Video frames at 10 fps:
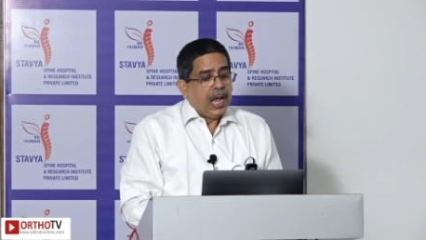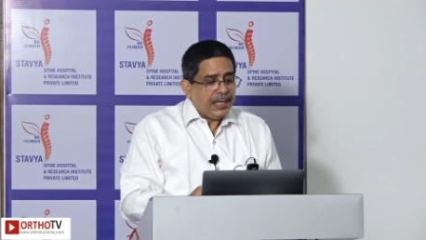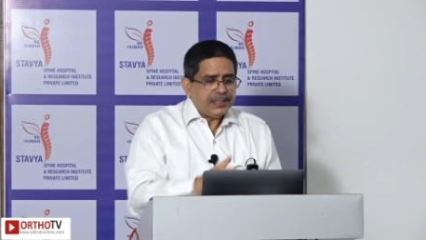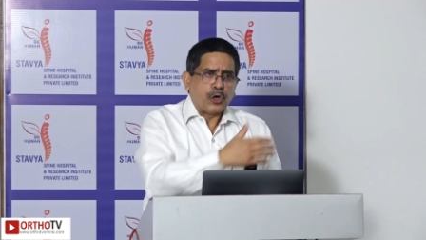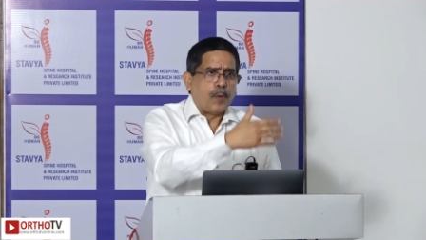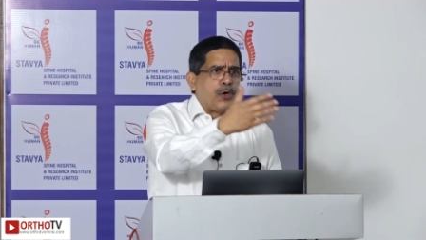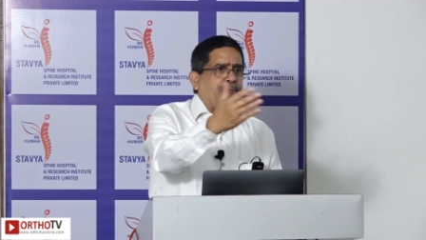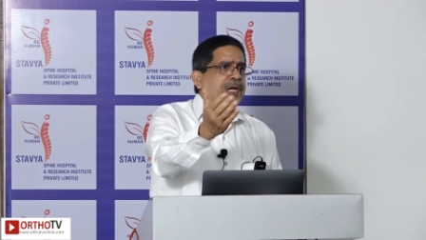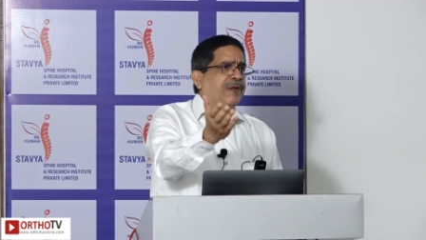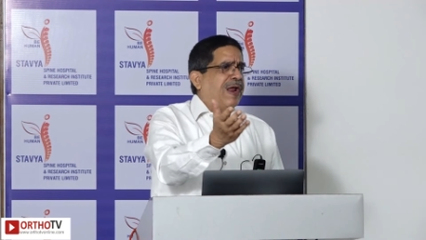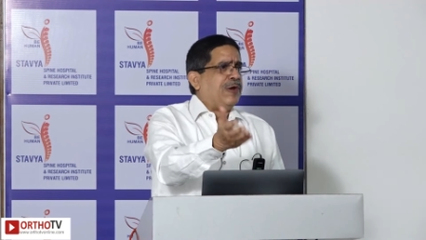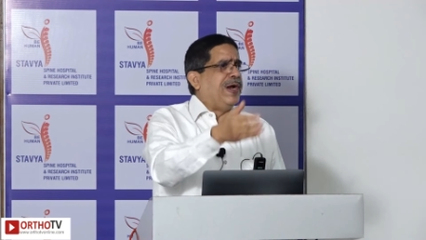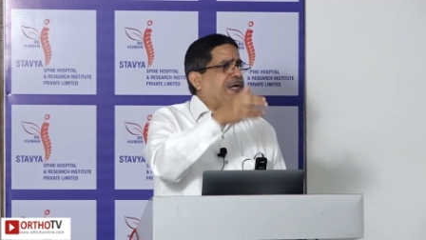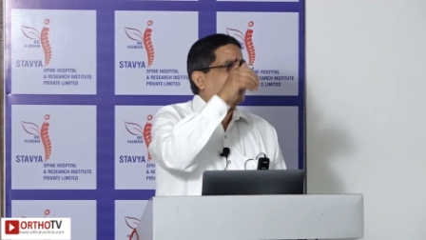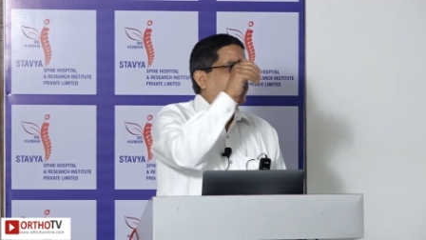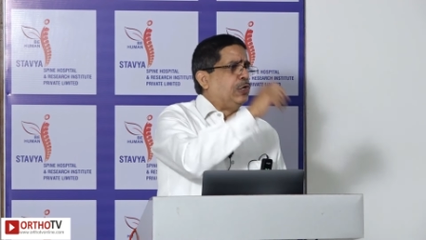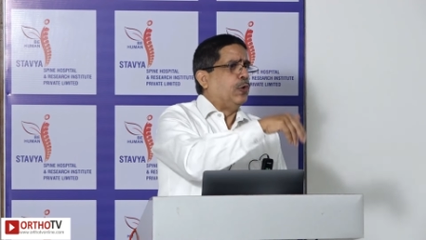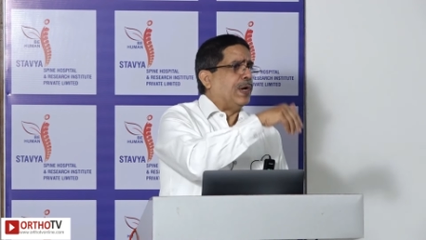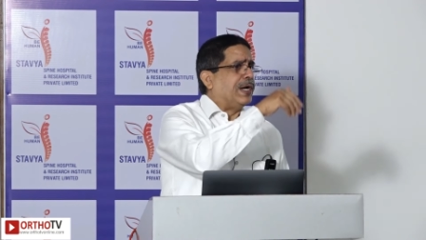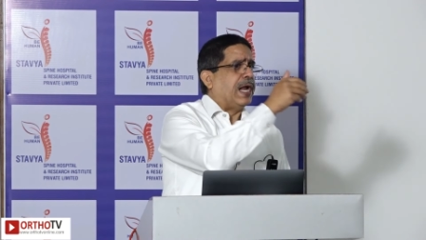And the robot will evaluate and tell
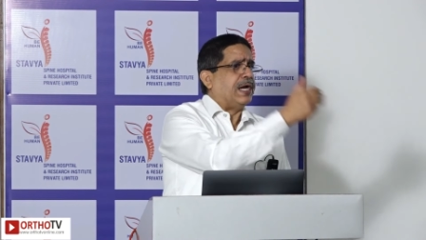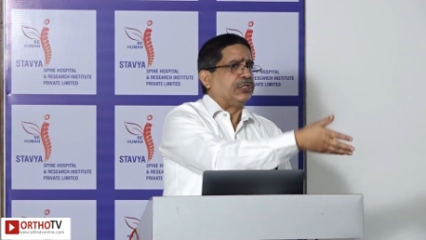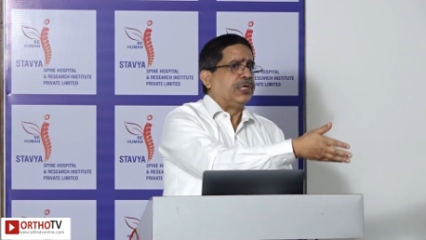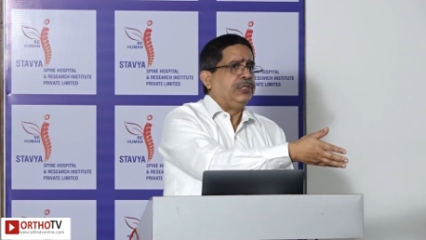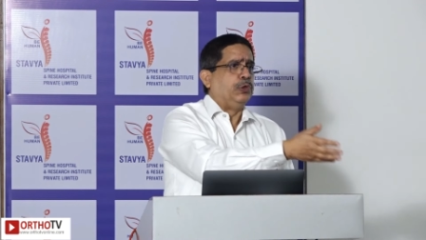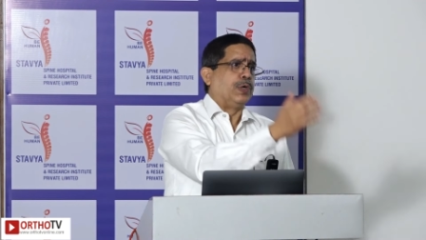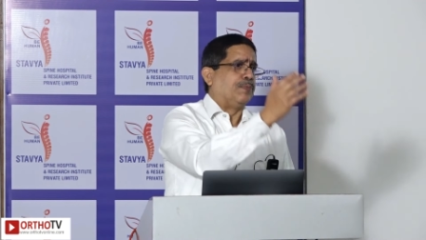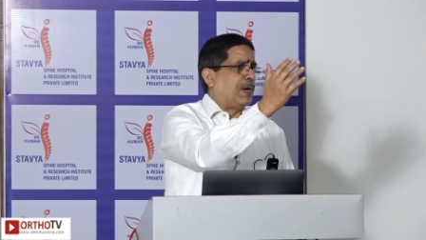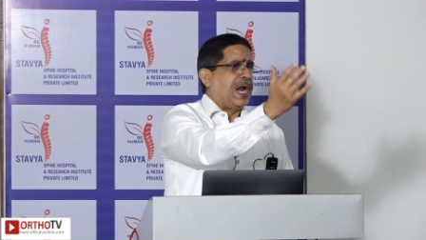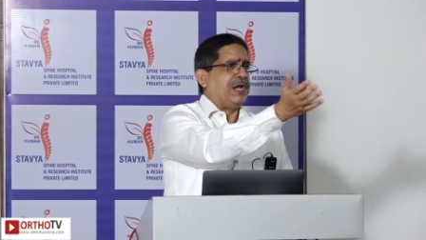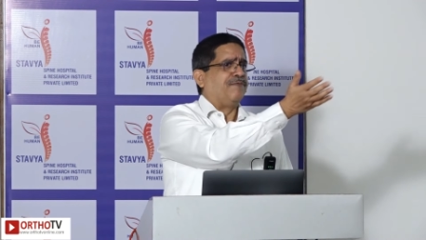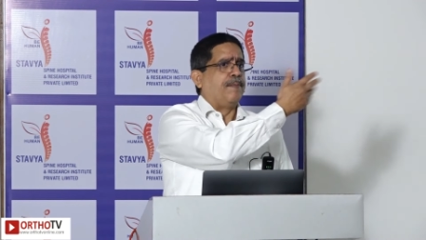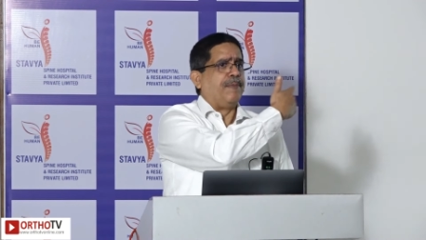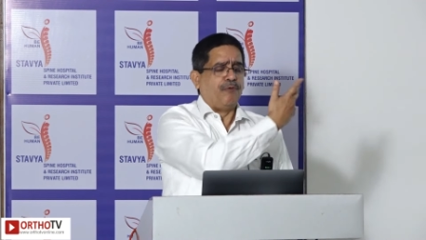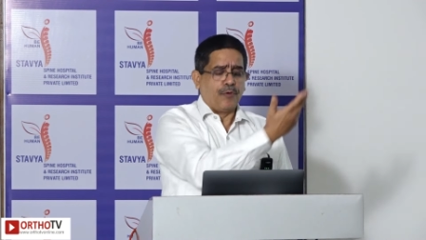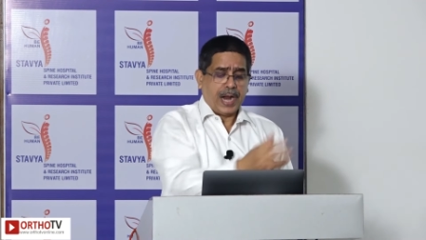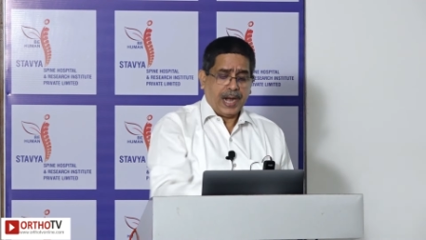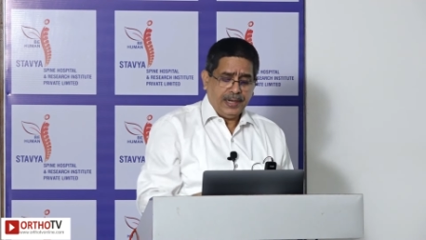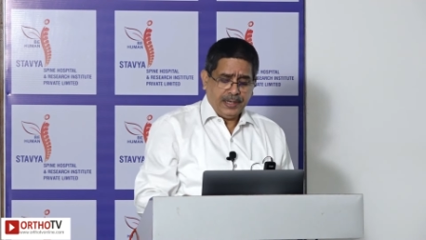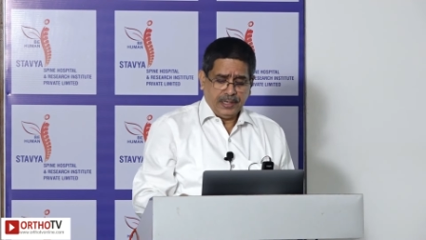you where direction. You could plan it from
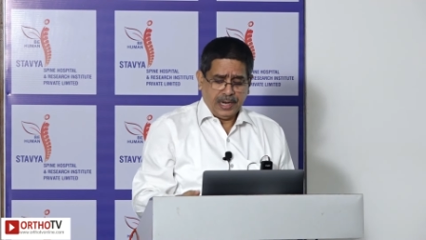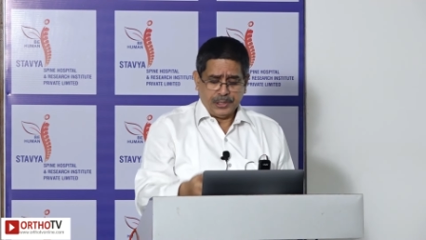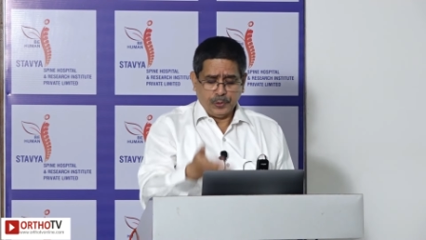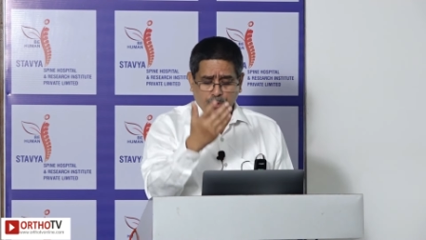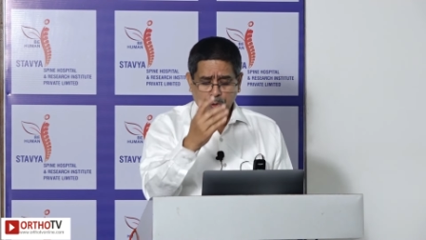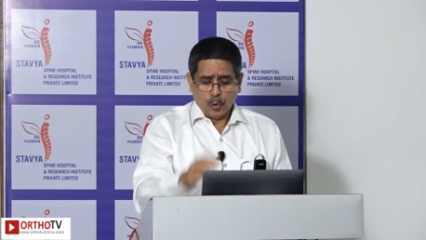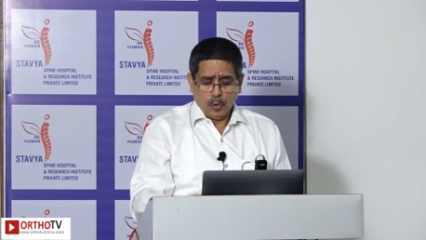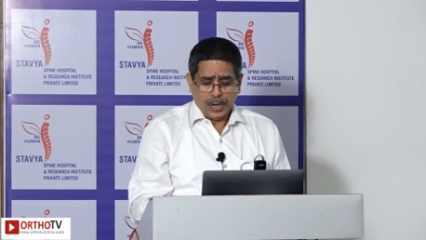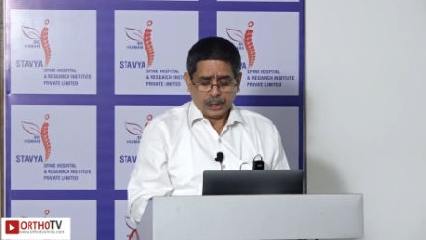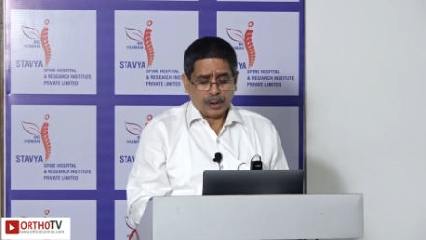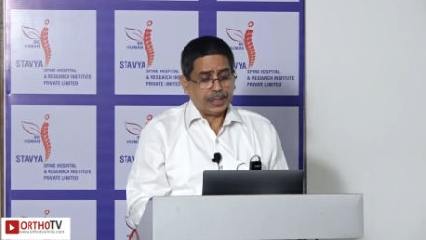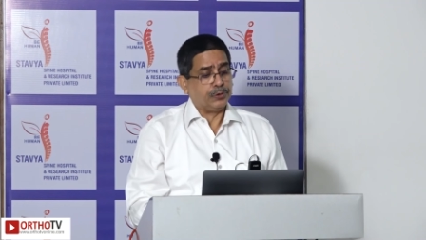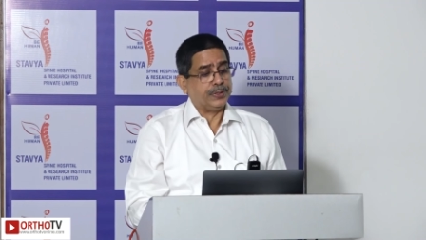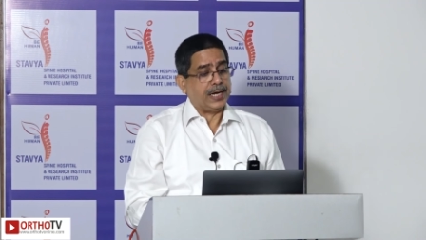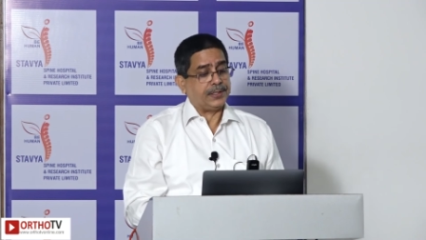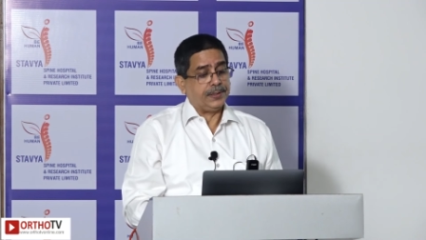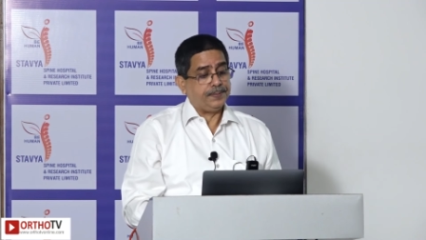beforehand, and you could go according to that.